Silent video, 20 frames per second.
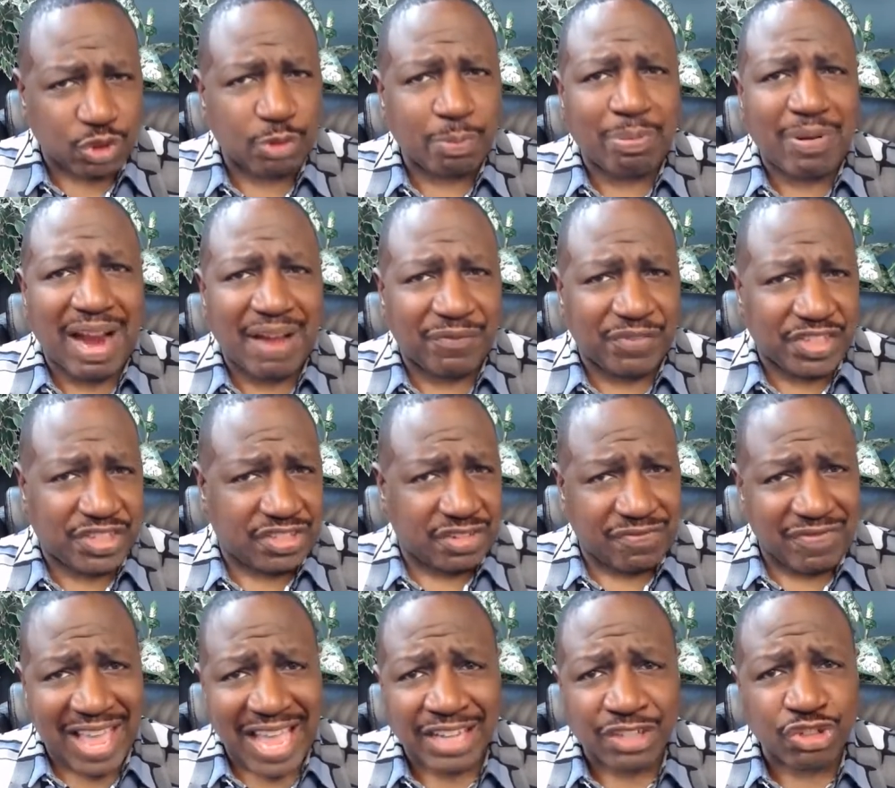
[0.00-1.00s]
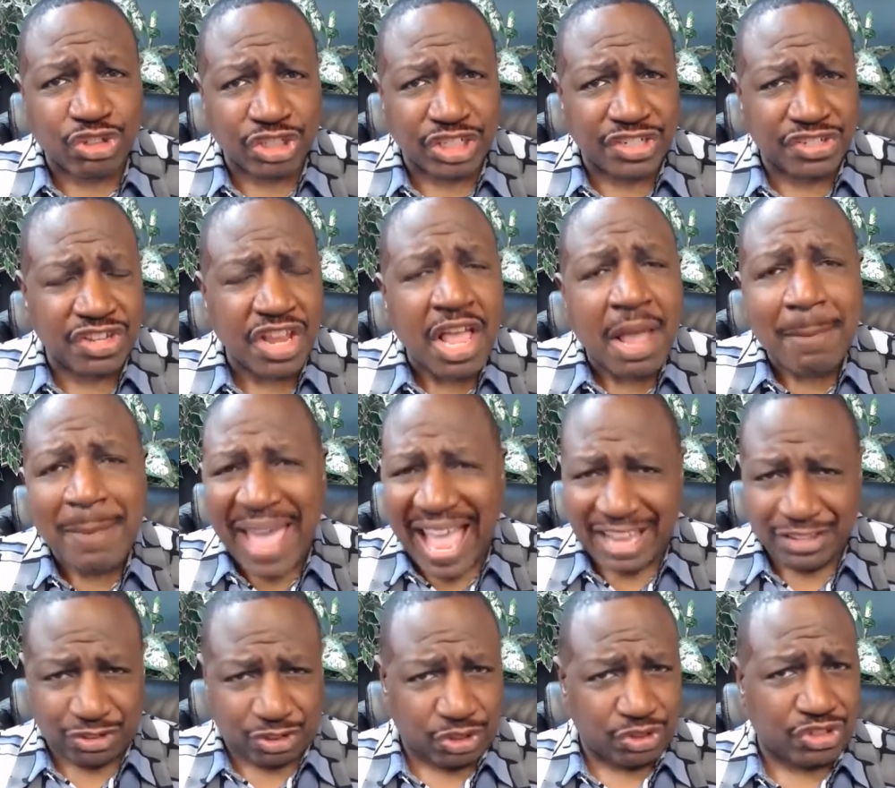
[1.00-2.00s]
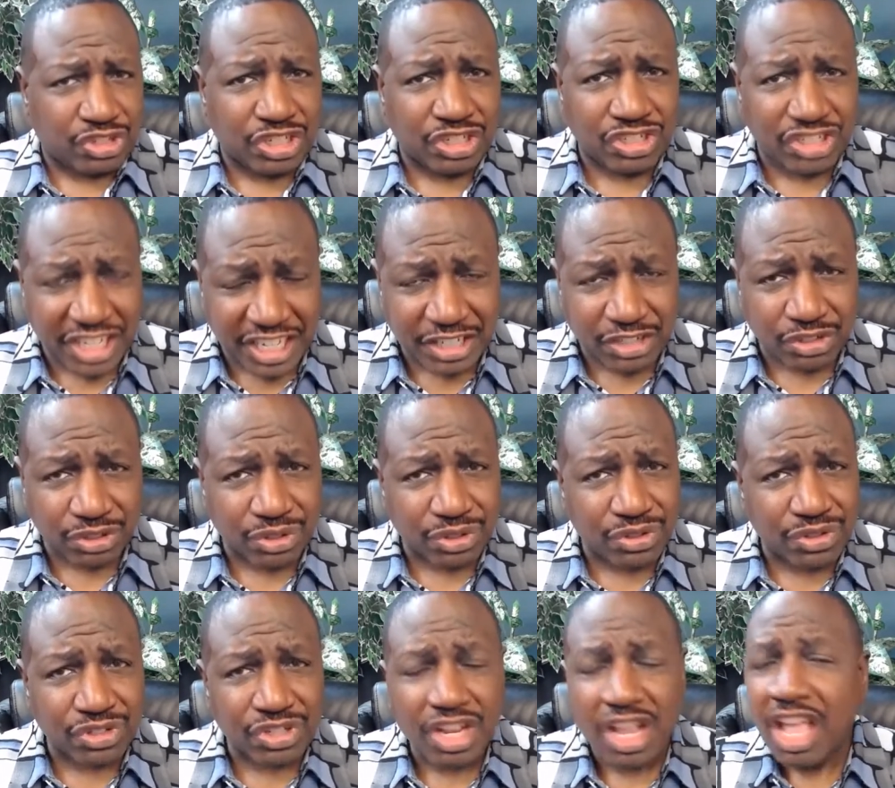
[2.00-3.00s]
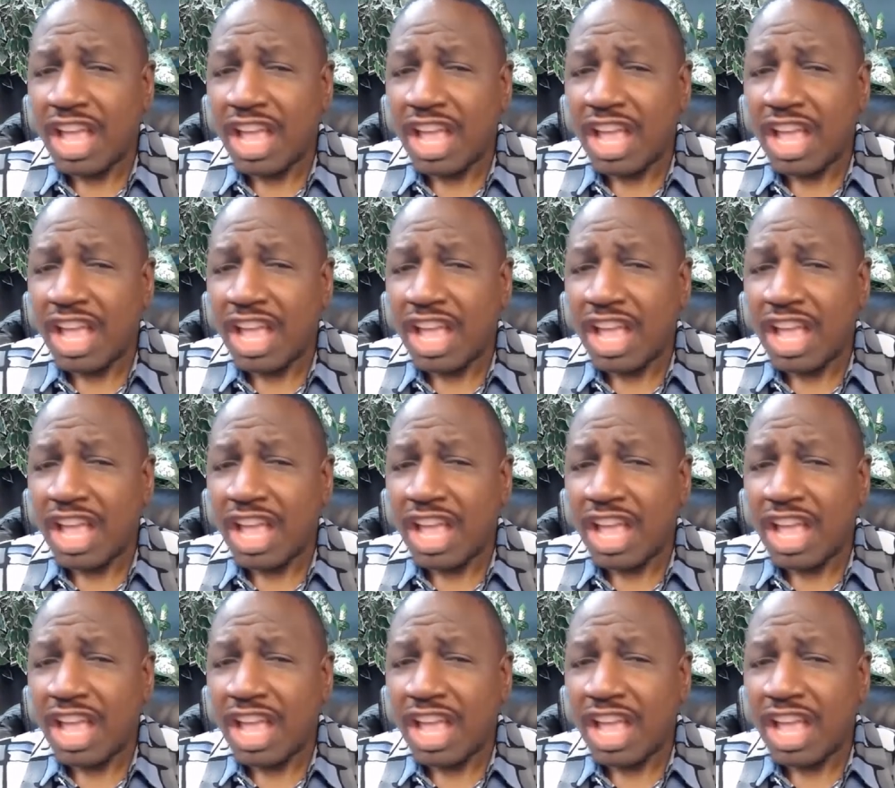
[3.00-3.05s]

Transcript: prophets, evangelists, pastors, and teachers.